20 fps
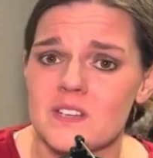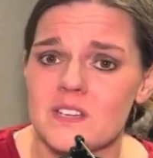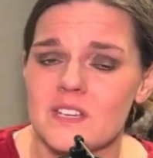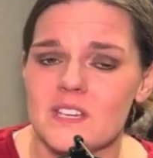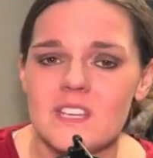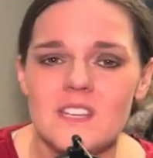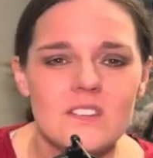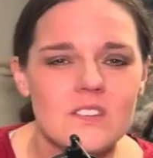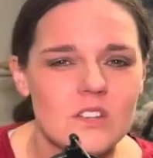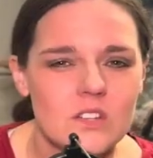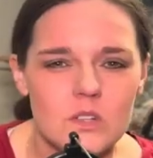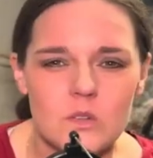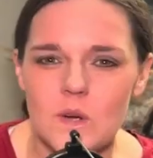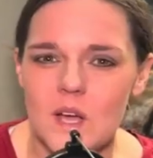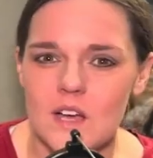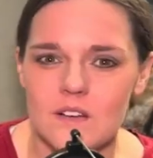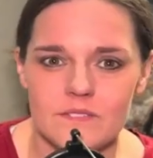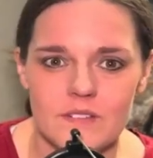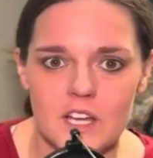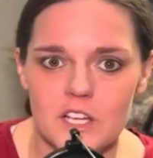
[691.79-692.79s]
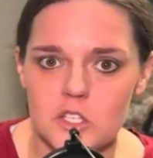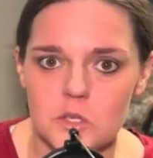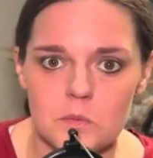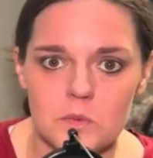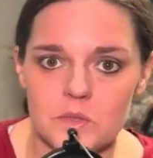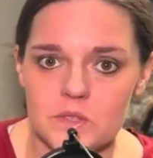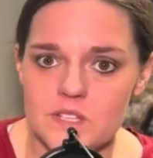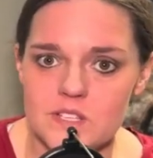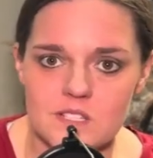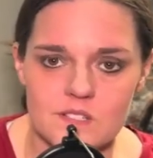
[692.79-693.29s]
He knew how
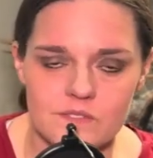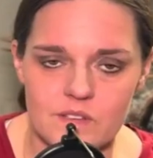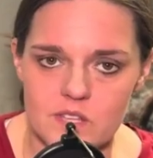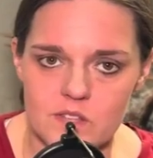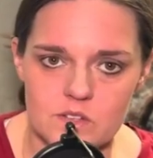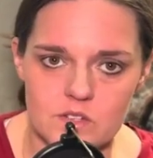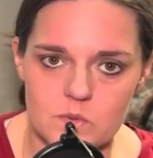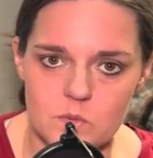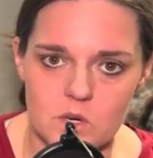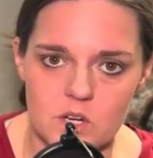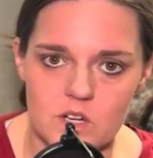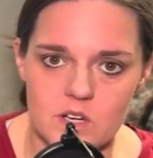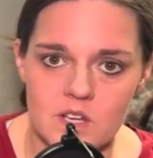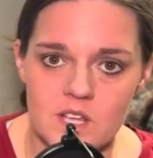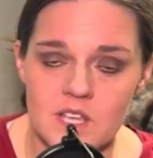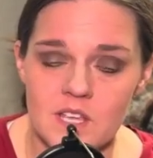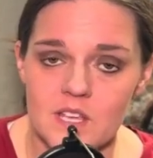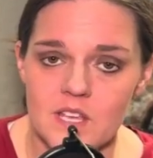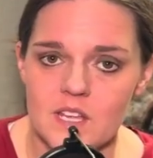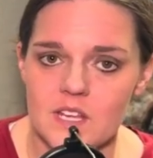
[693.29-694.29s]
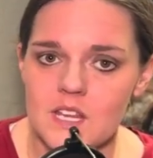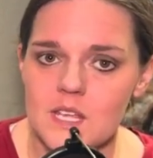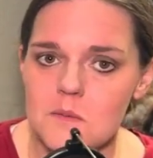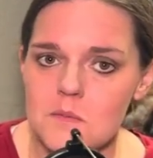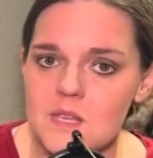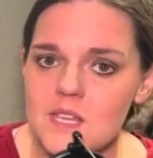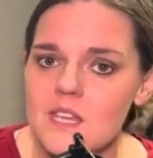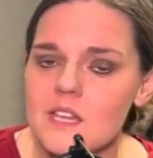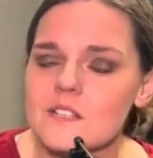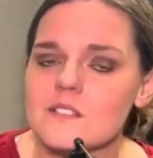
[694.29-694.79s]
valuable these feathers were, and he
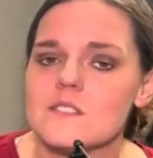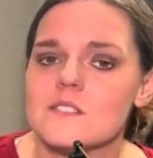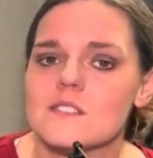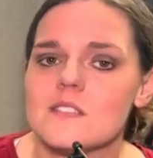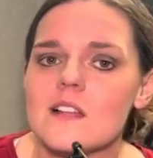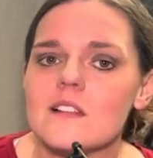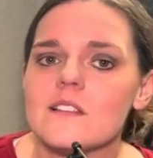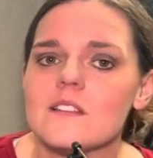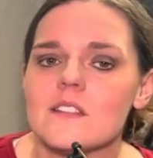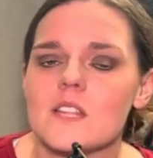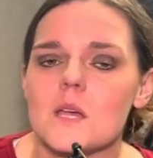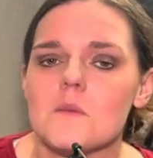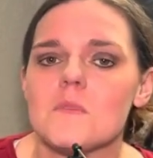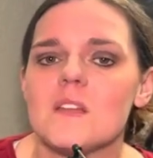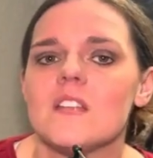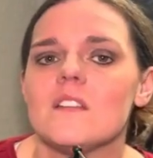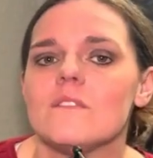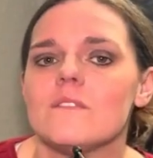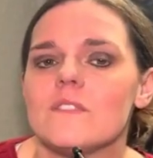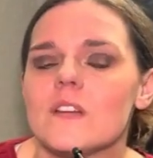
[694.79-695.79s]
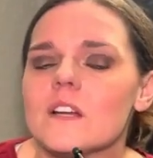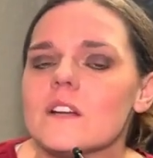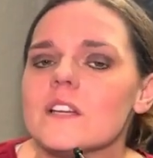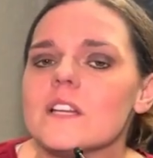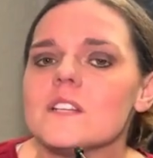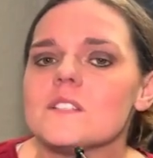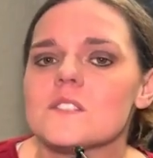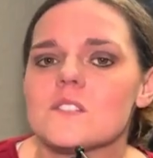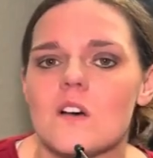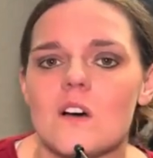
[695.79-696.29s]
began selling them in
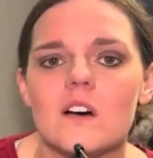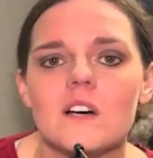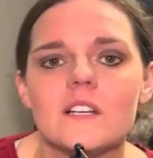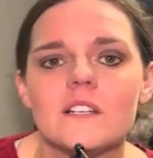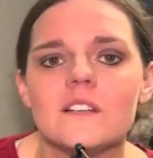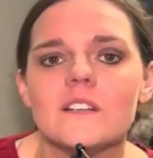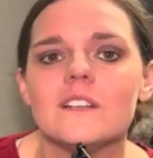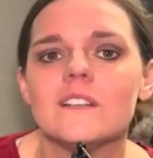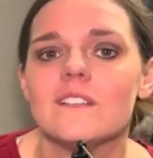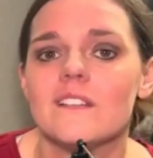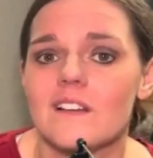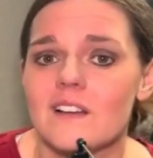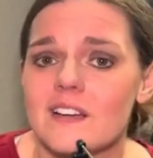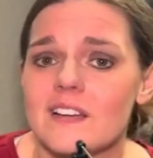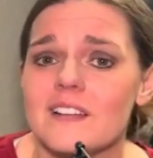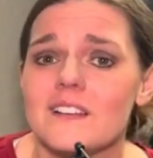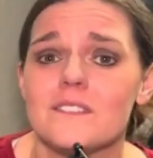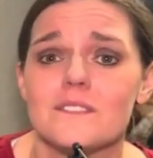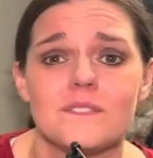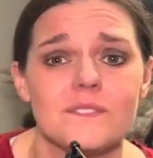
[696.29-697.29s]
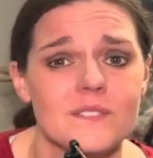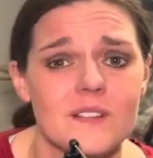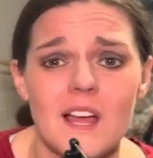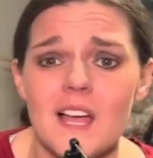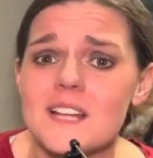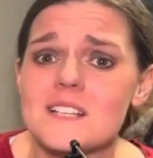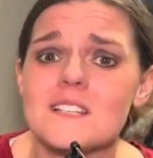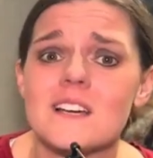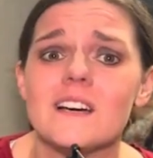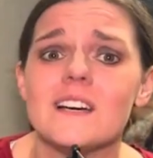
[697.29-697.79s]
various online
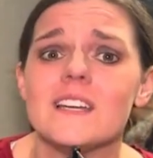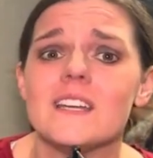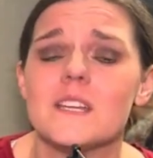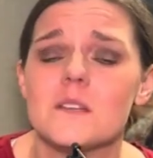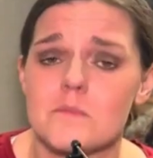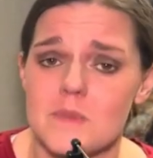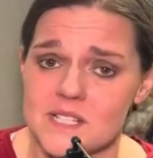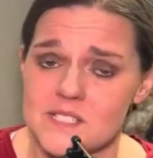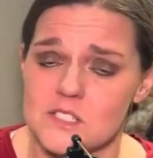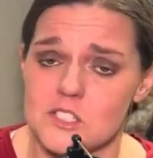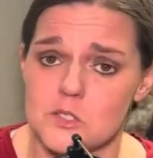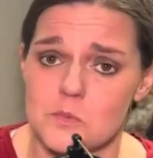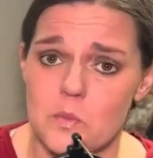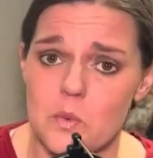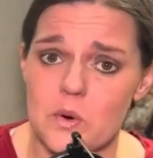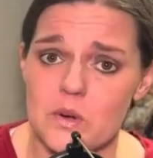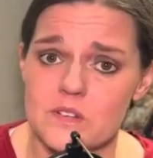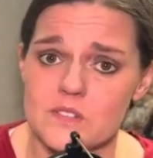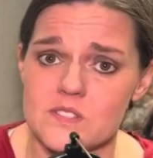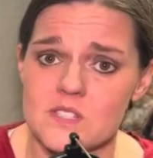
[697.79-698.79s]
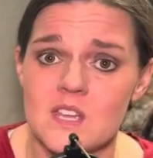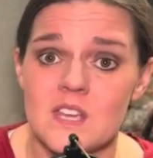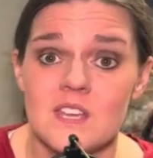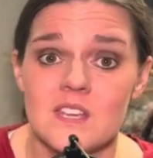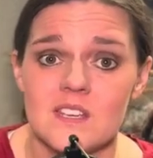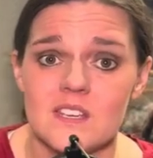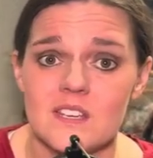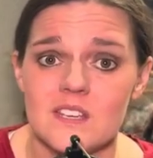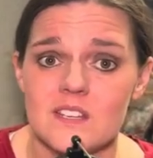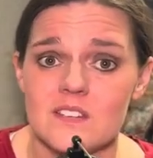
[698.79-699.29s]
fly-tying message boards,
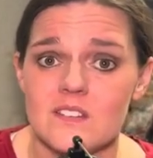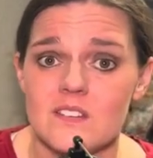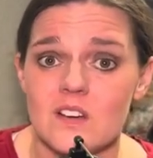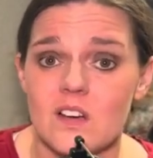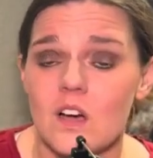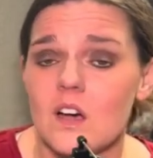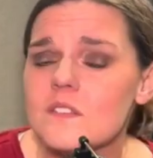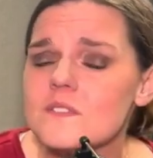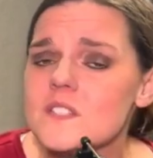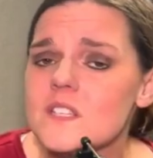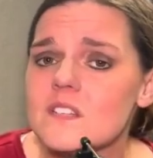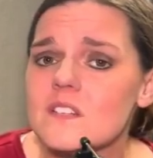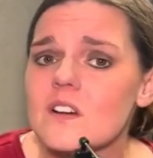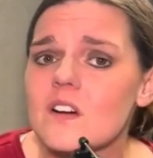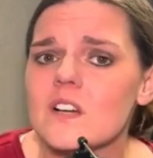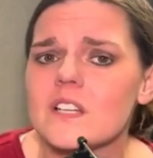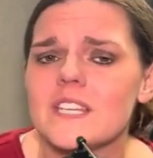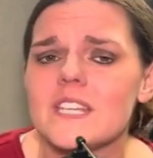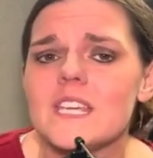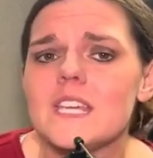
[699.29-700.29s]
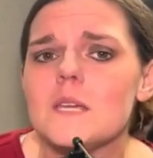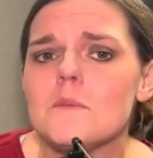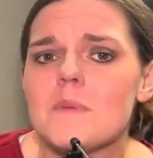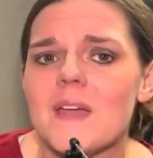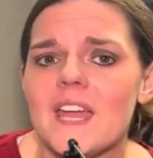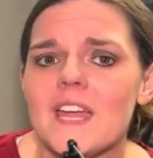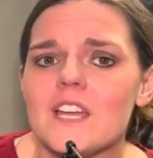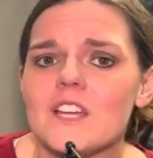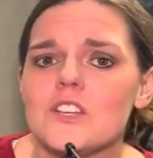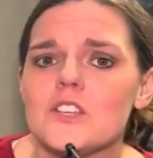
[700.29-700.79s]
and often on
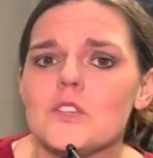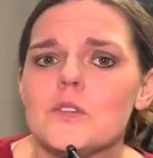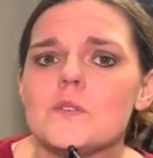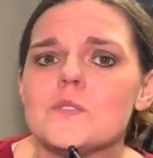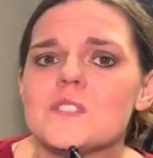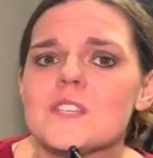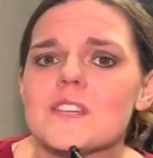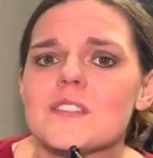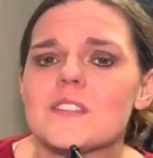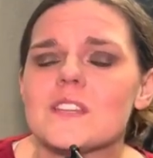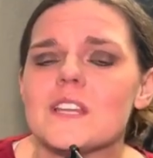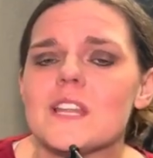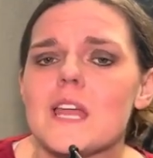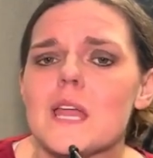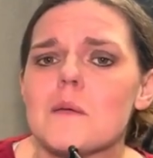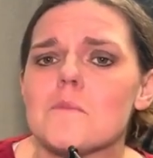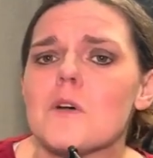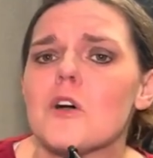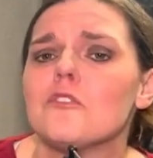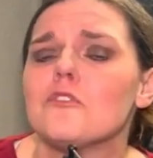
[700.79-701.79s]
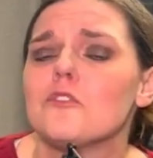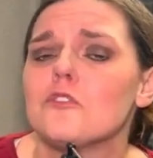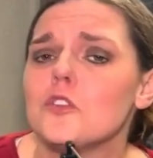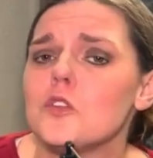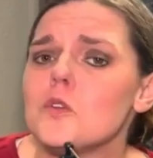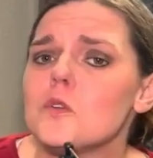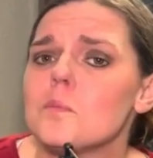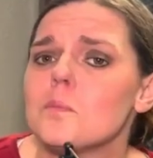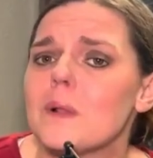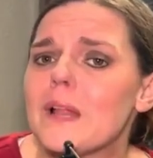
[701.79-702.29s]
eBay using the name
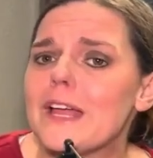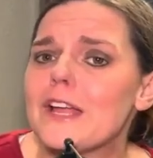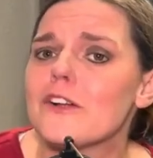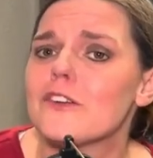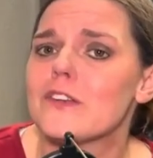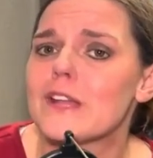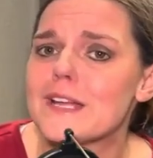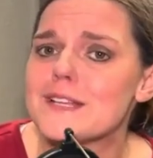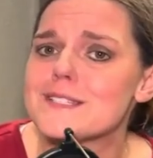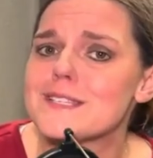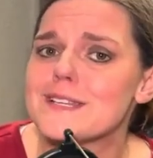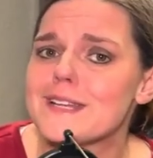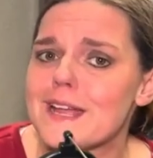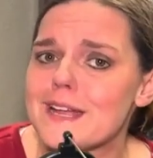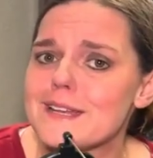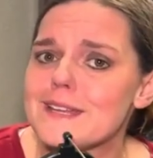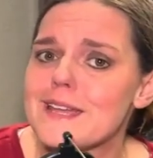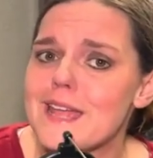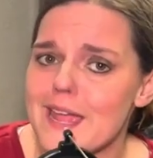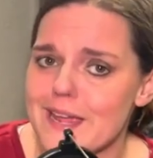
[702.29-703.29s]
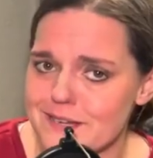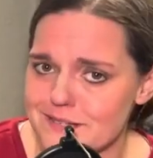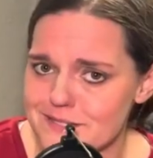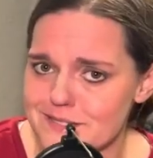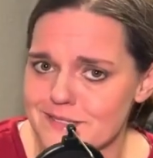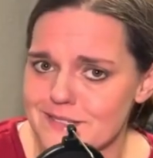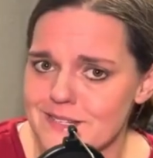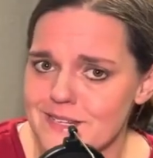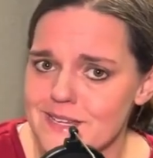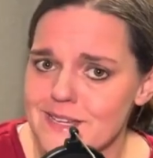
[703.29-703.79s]
Flute Player nineteen
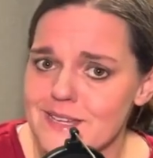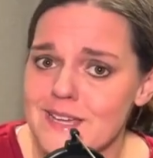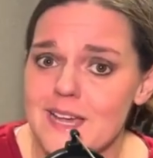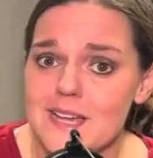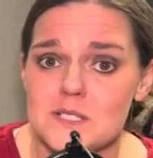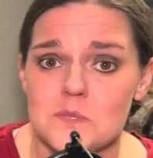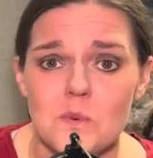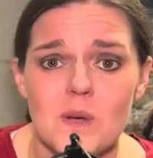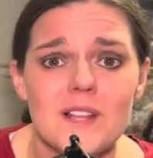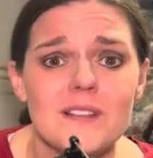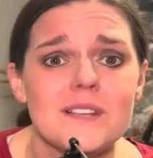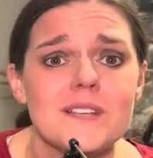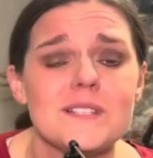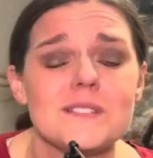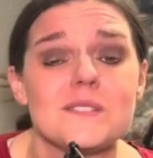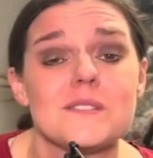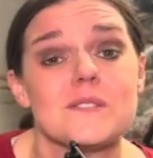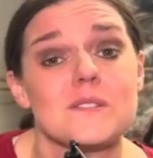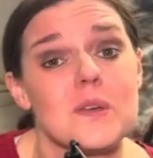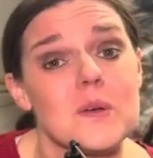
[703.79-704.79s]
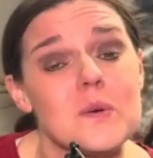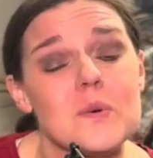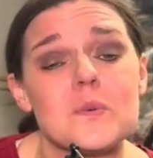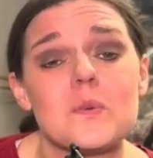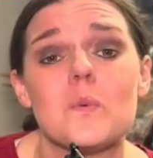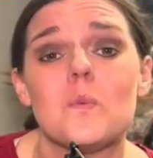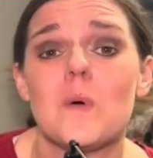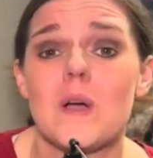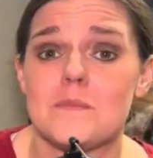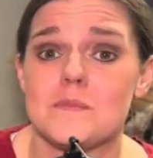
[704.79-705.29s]
eighty-eight, as well as his
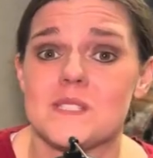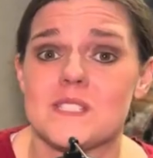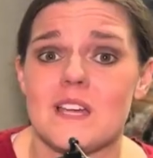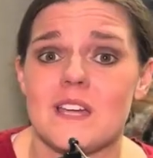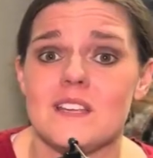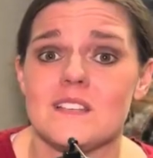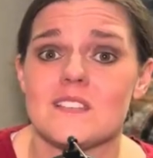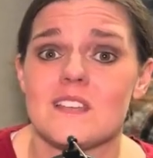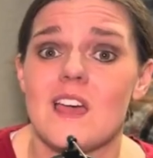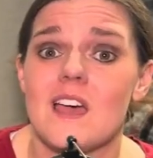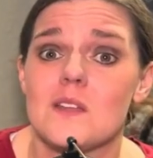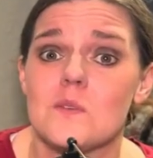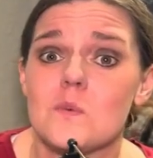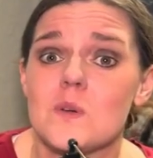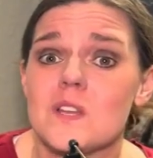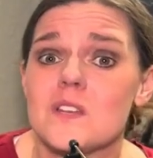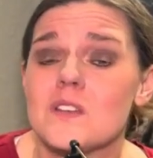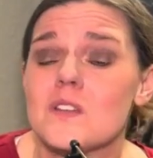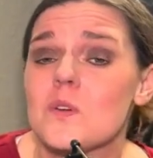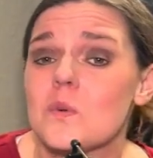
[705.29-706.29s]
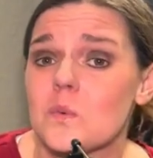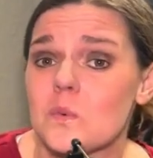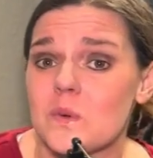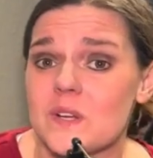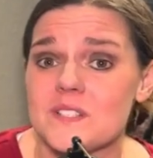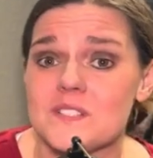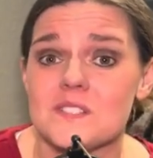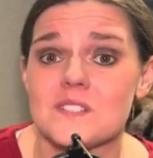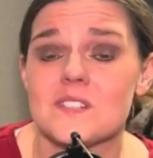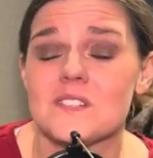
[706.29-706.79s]
own website, Edwin
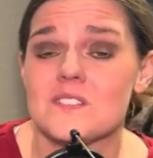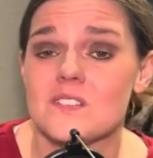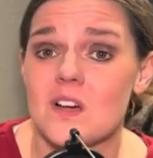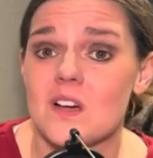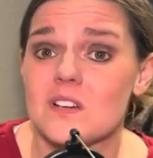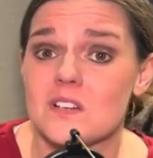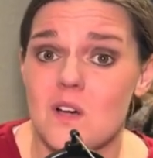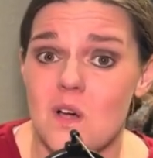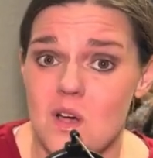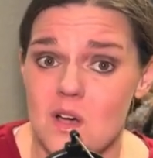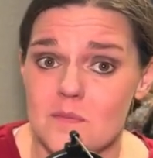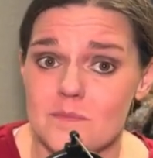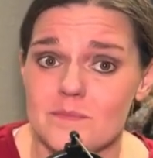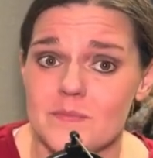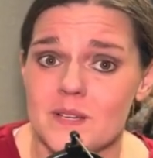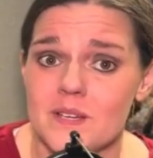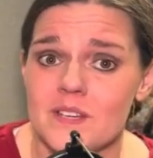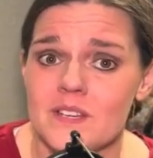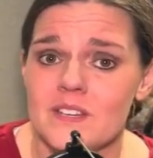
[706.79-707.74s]
Rist dot com.